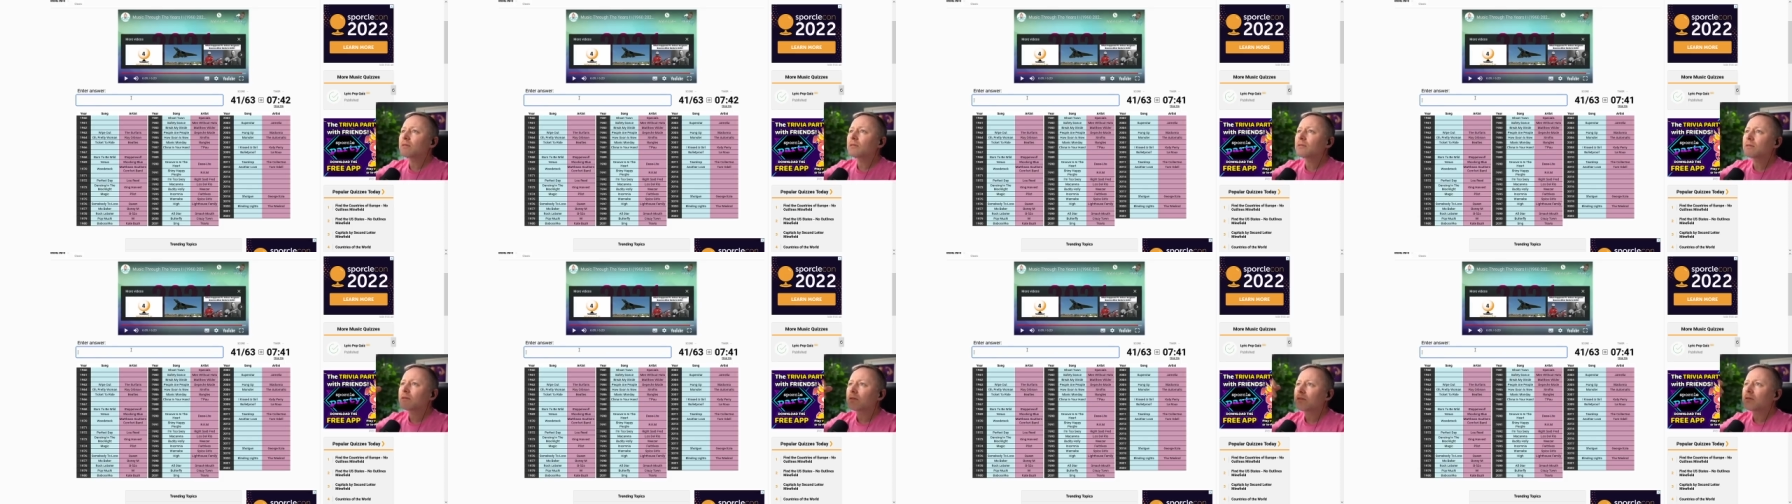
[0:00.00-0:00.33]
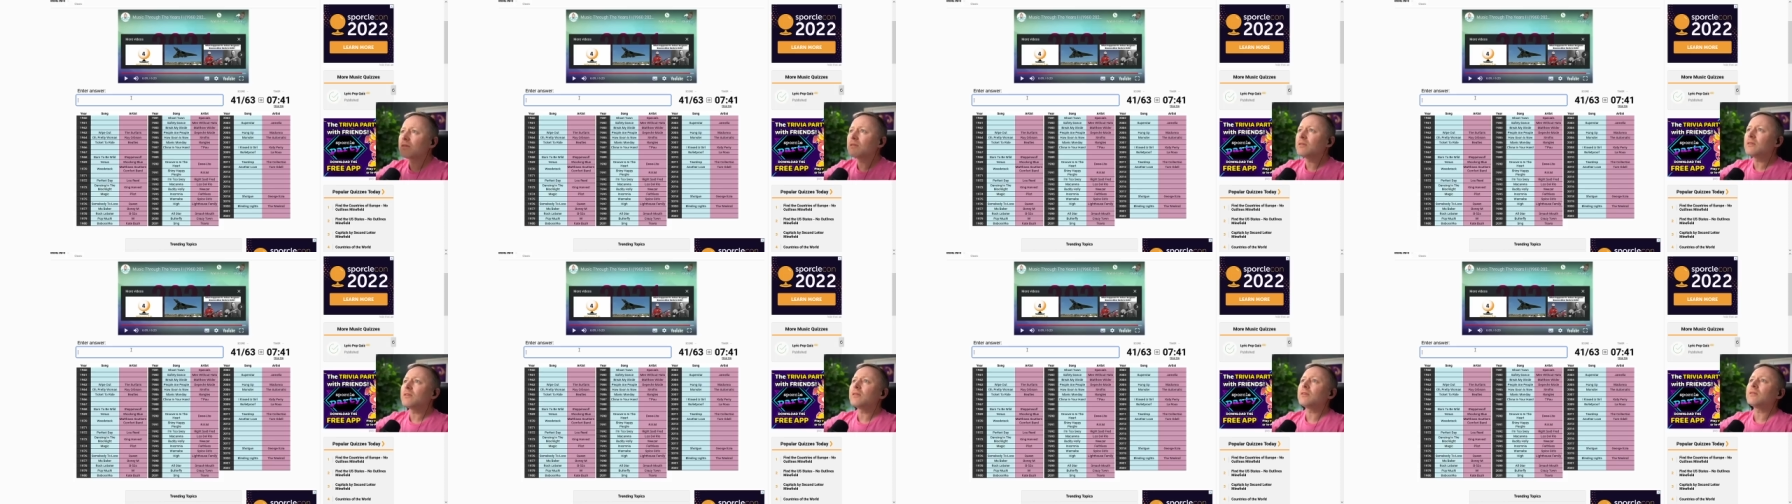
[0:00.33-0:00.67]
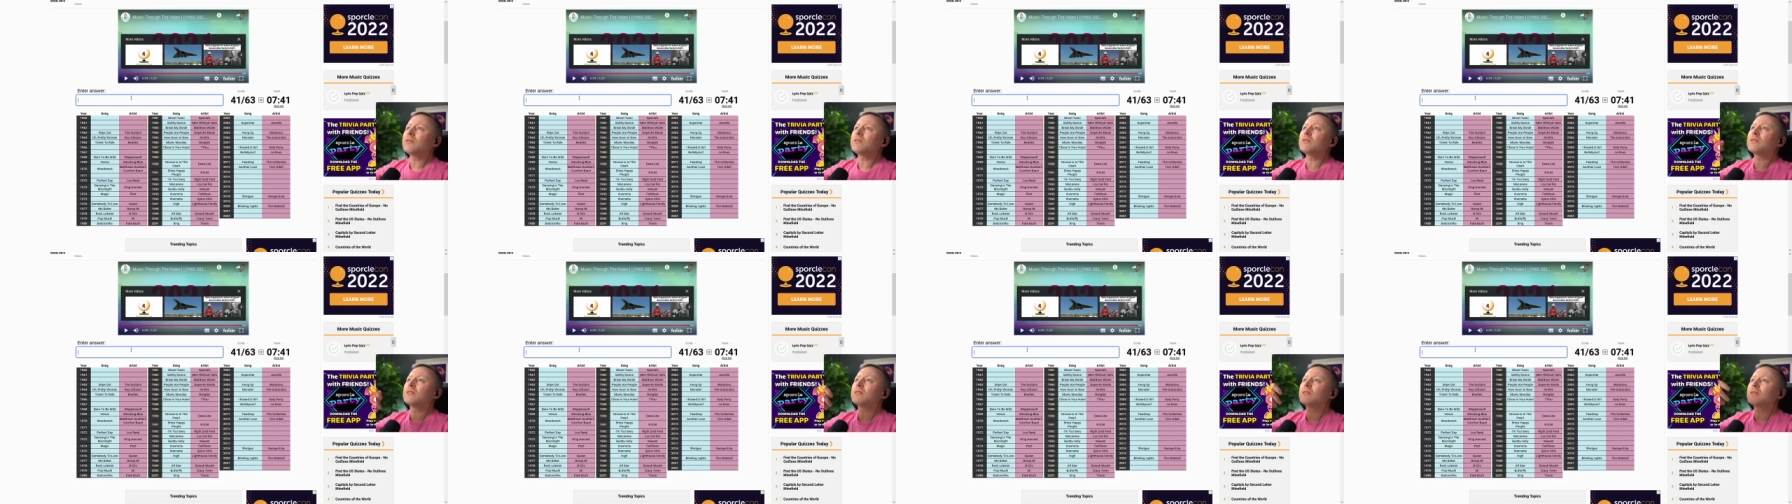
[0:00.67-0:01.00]
Uh,
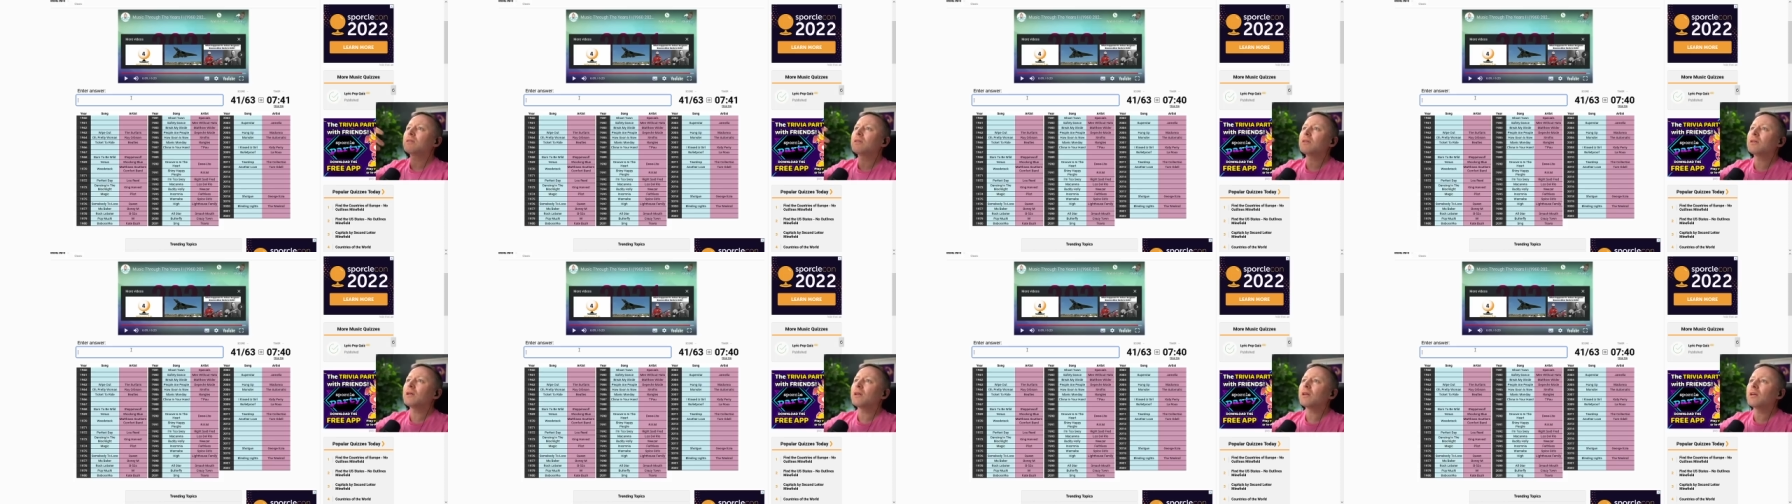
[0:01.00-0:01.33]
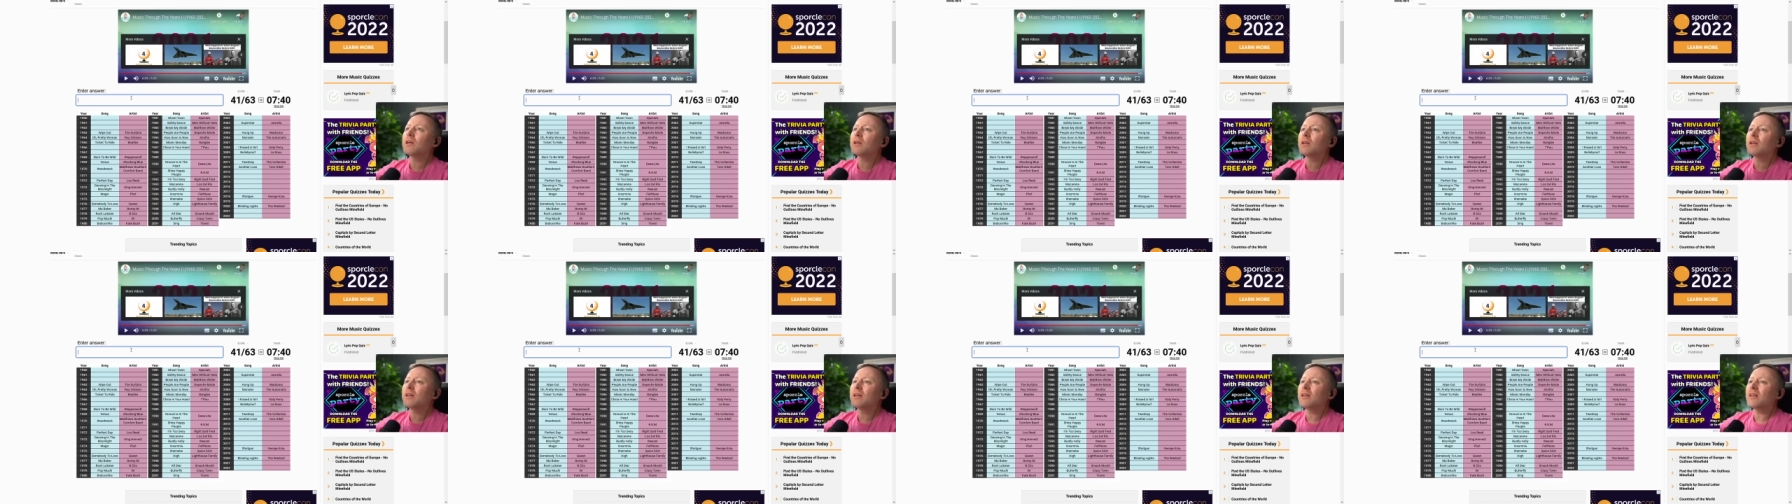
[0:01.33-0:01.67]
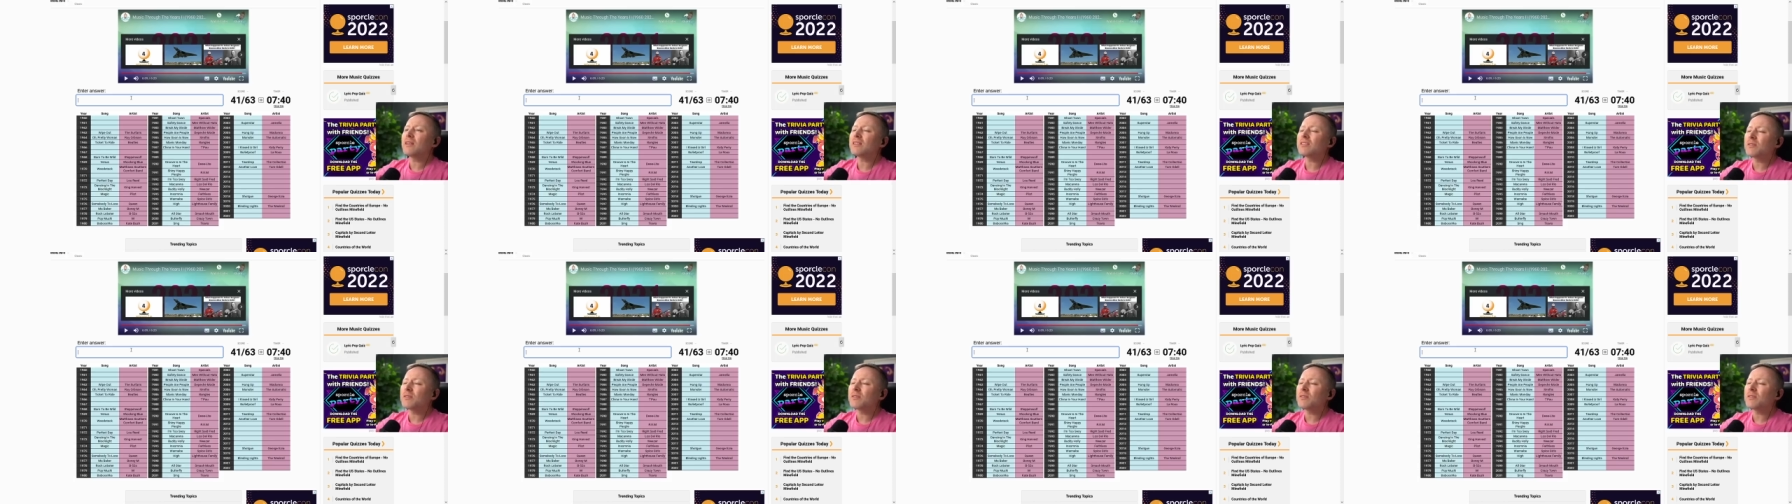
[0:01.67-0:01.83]
it, it,